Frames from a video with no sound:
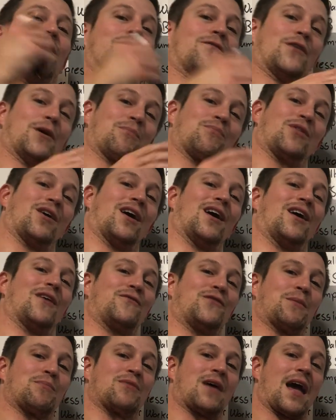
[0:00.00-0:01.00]
flip
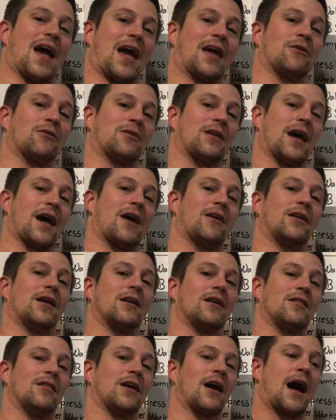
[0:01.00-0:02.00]
the handle down
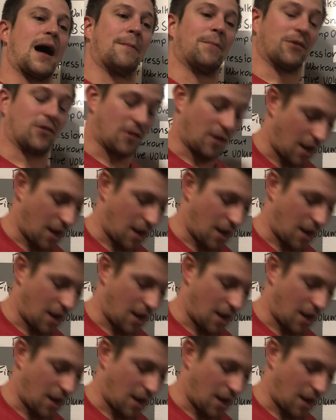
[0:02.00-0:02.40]
into the opposite